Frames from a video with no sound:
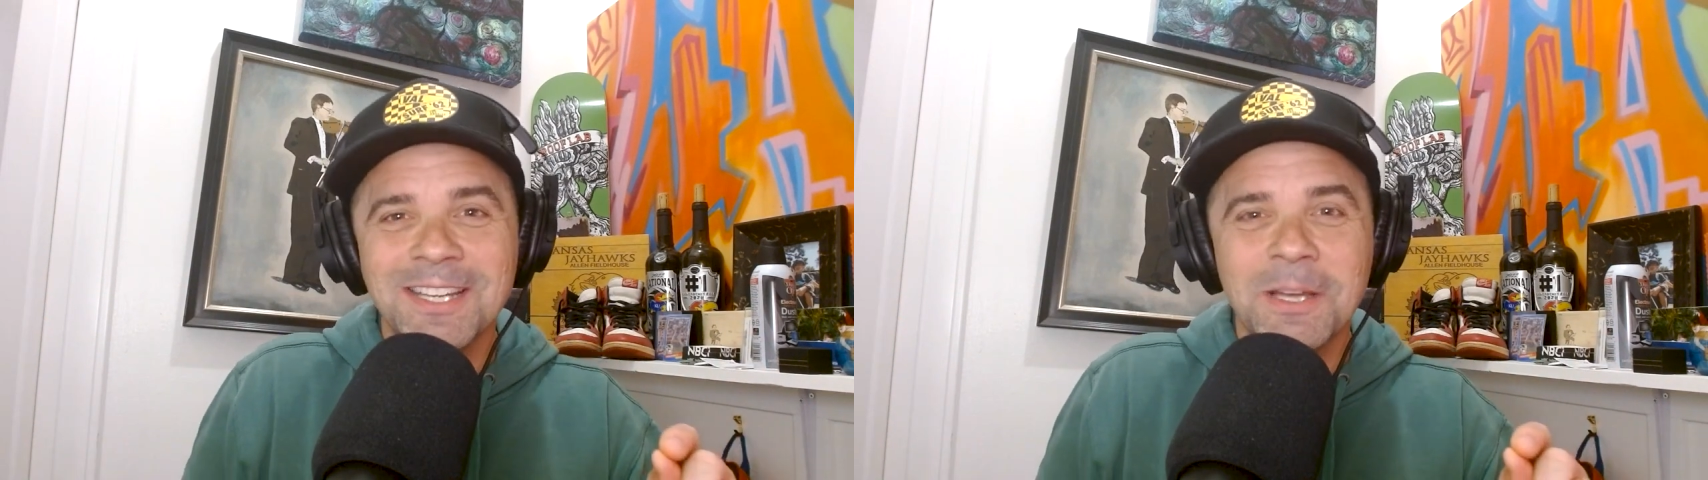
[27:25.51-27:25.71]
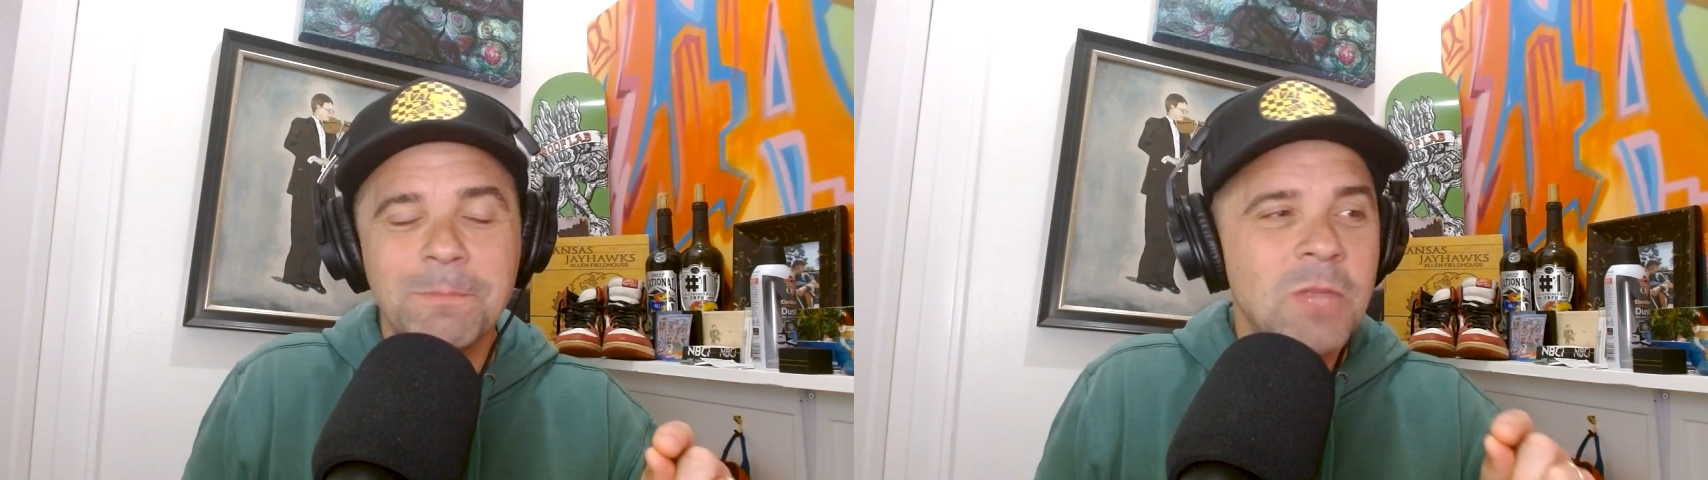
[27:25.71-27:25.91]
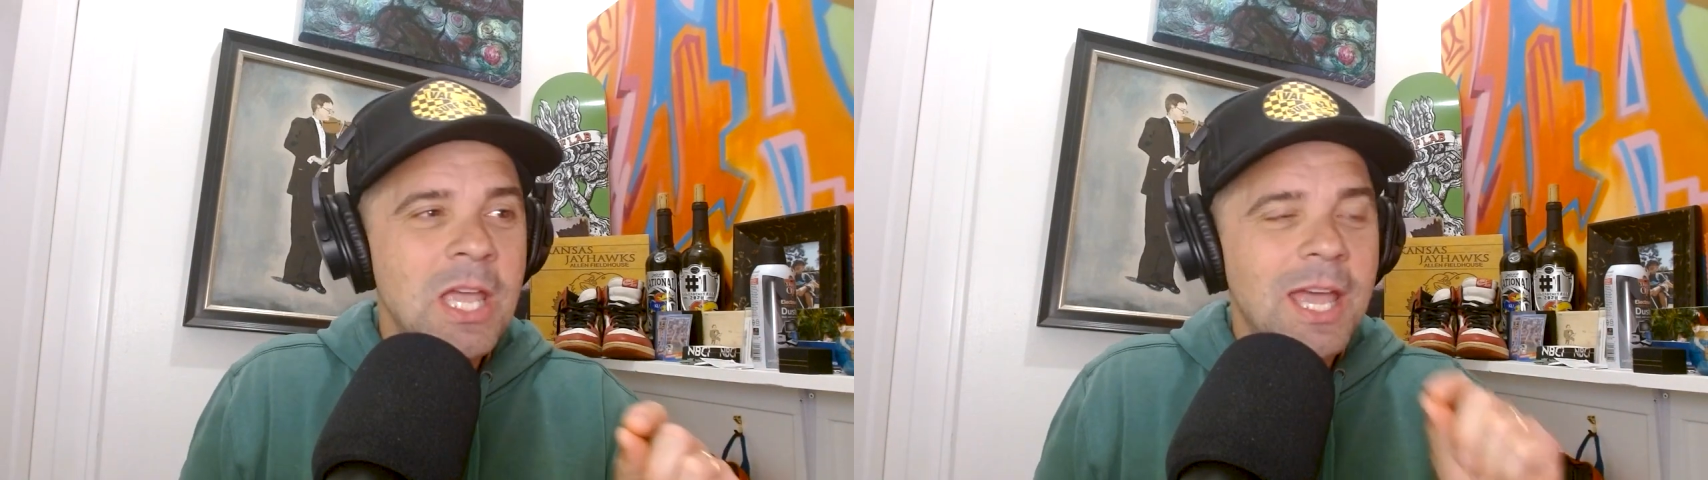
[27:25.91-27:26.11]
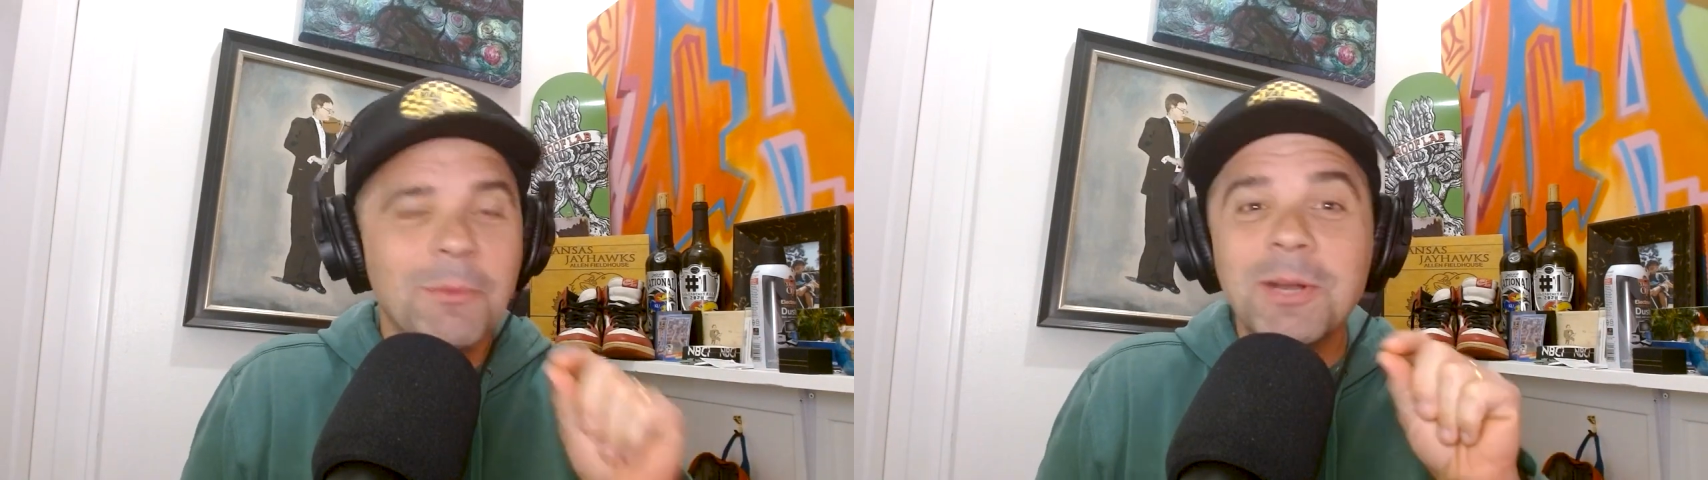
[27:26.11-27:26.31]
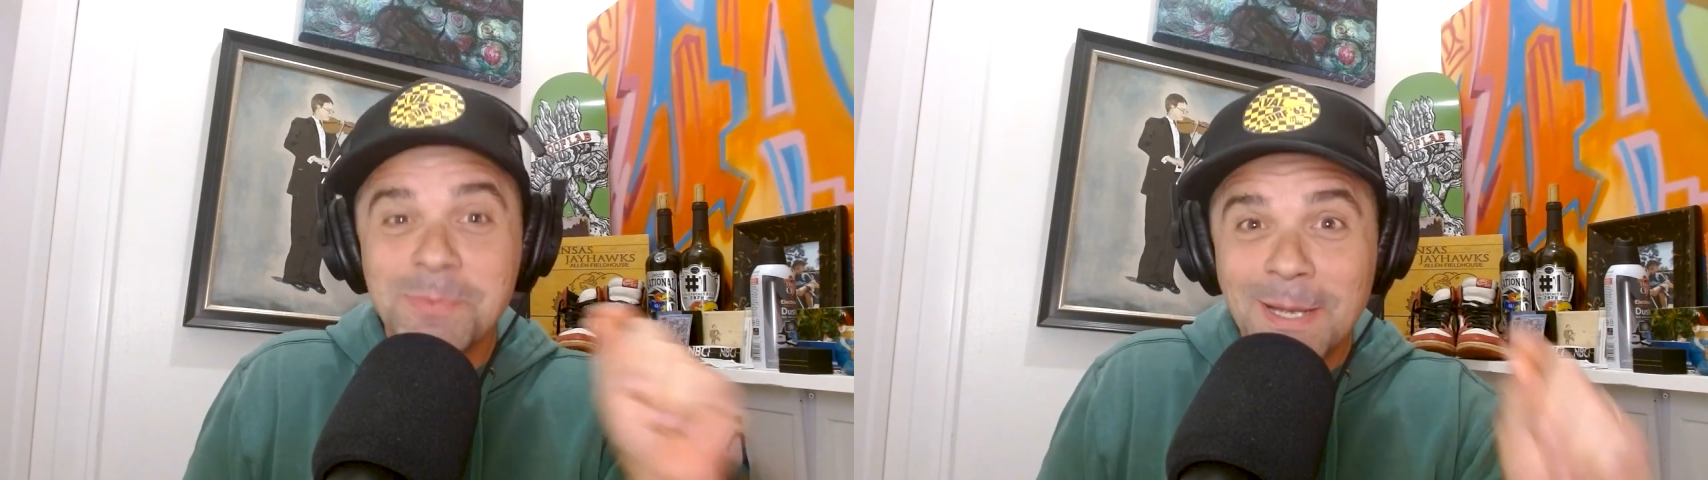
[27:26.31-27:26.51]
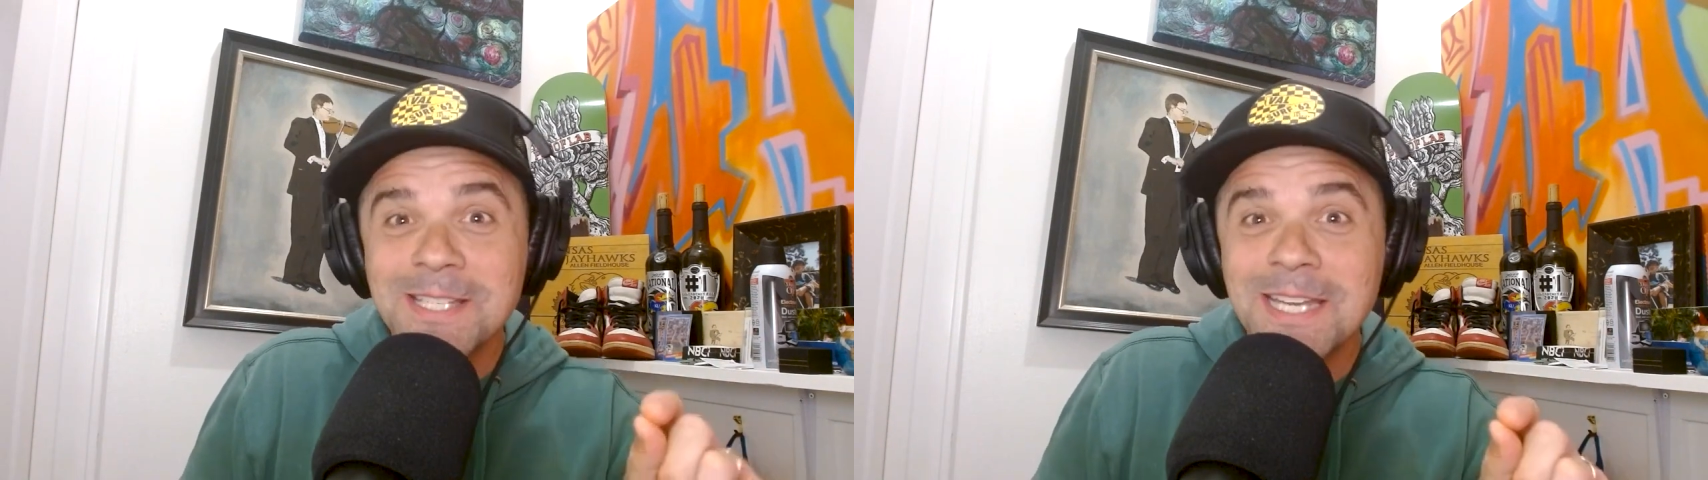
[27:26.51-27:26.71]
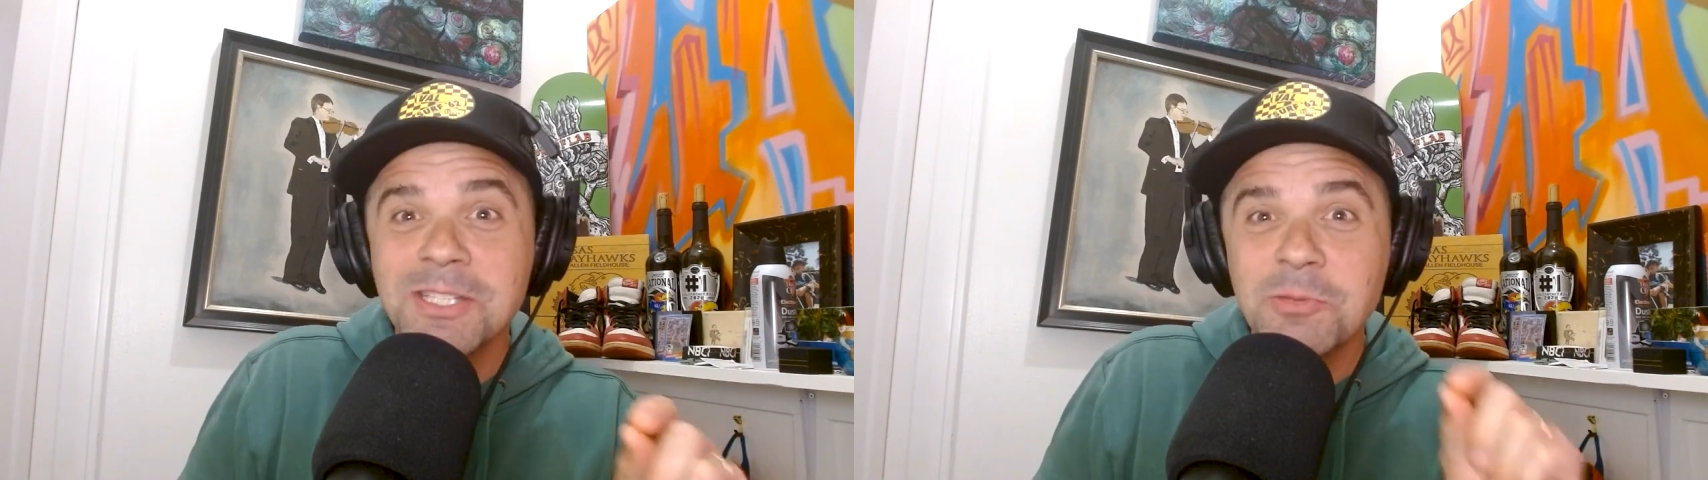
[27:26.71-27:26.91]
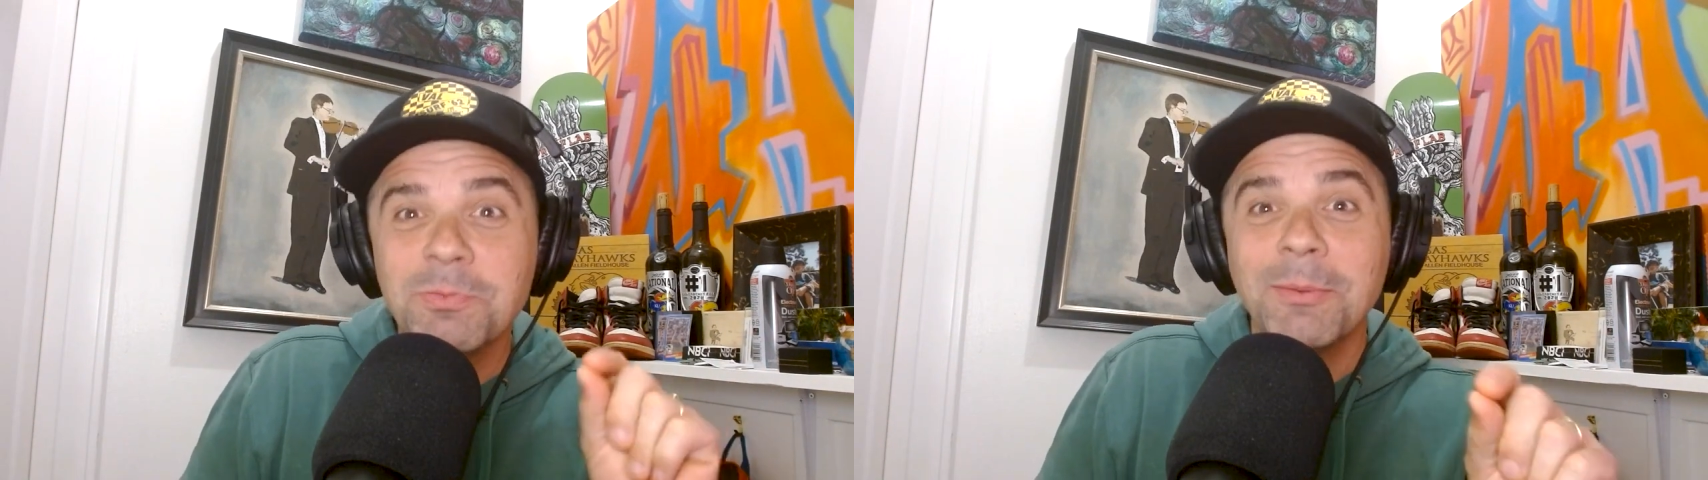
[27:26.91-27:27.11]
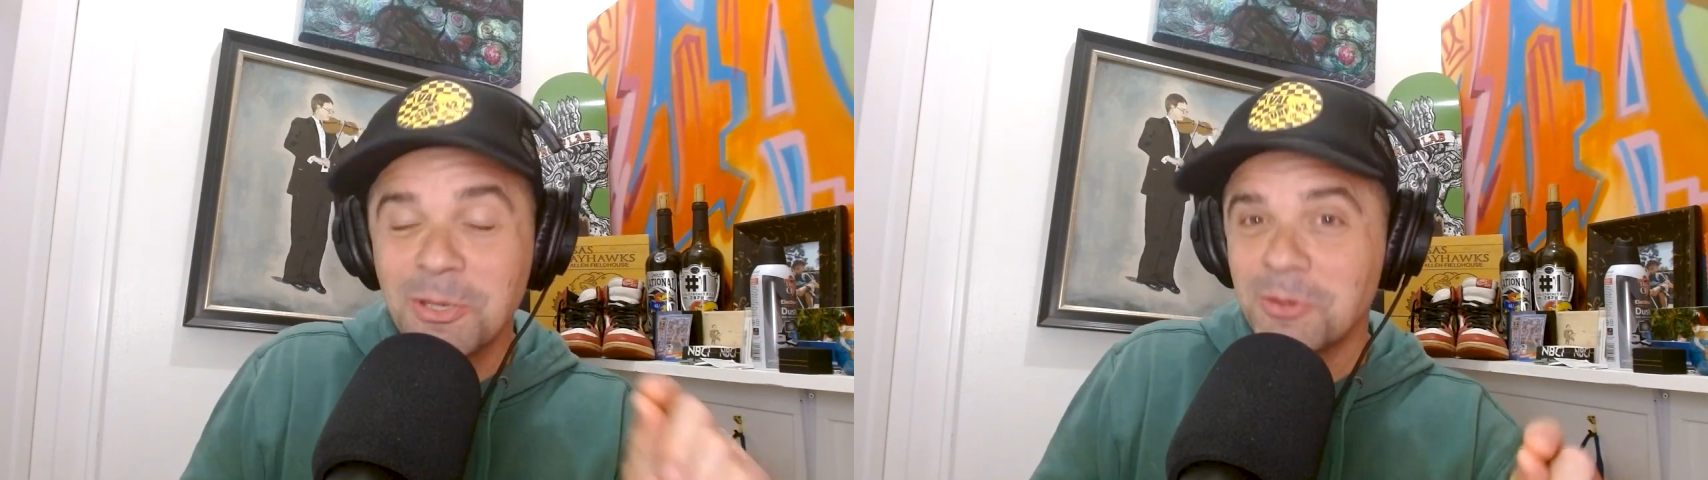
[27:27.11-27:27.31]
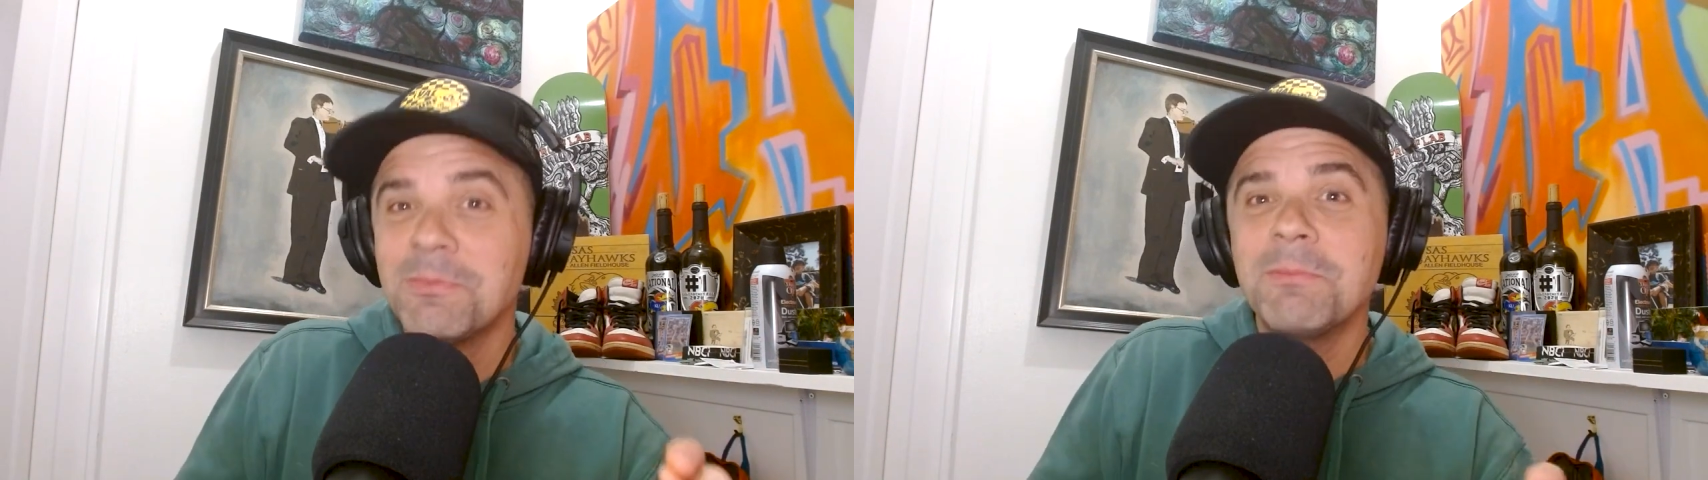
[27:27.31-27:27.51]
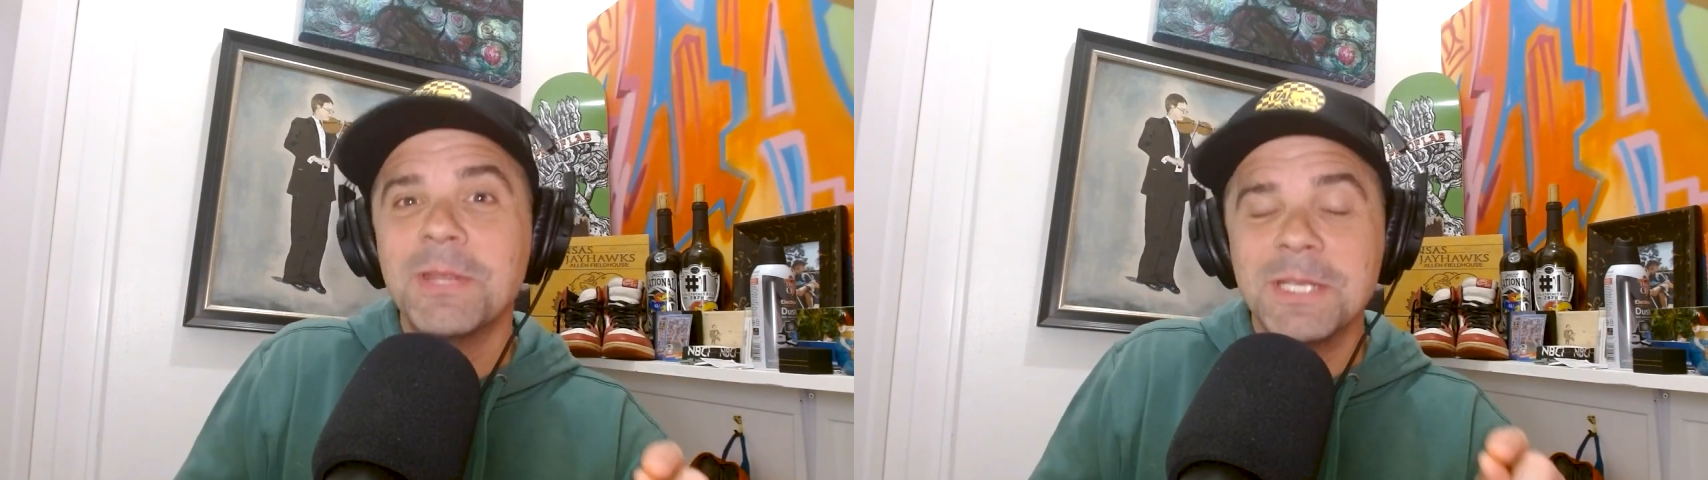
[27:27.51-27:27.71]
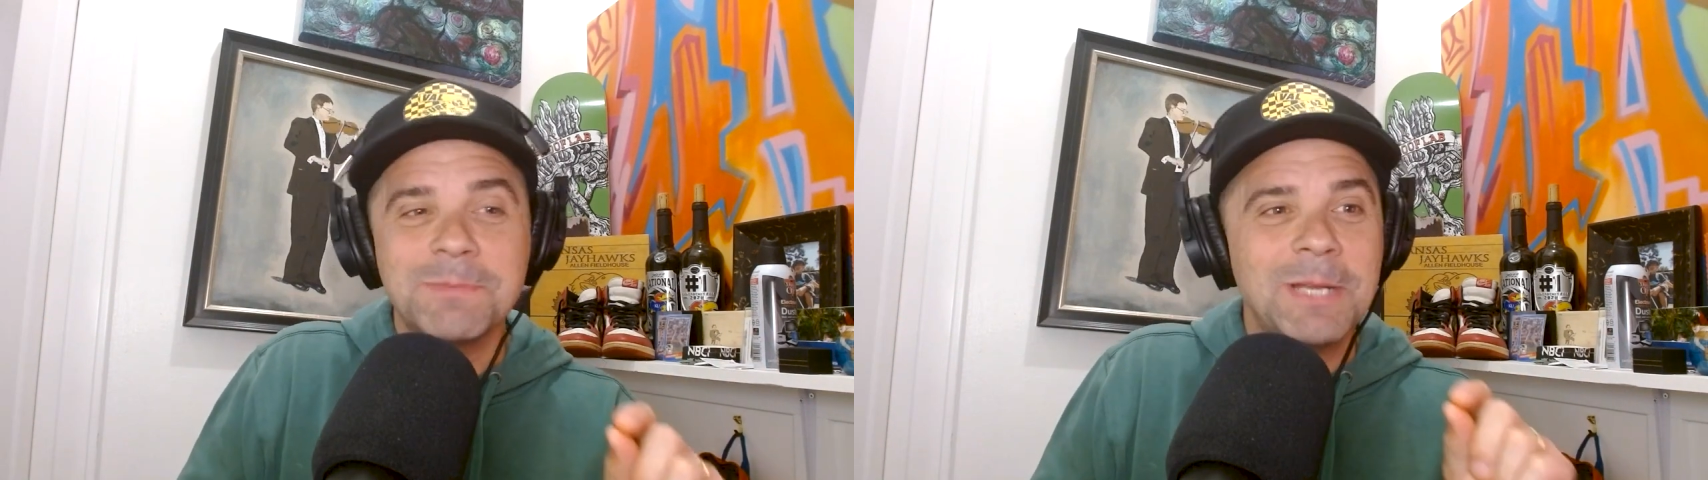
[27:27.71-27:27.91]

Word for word: And what I was about to say is you probably don't remember this,